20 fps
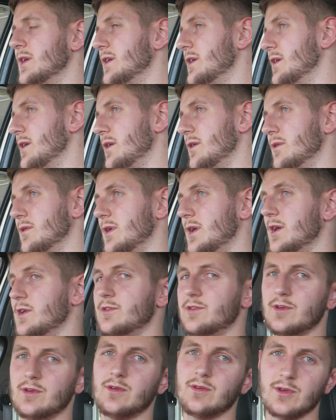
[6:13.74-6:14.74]
I
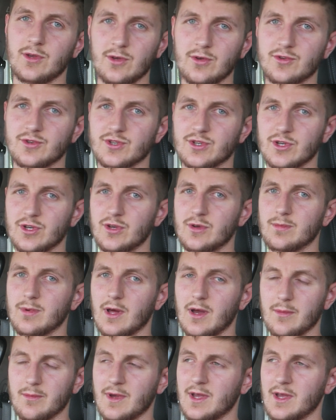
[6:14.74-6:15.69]
do YouTube, like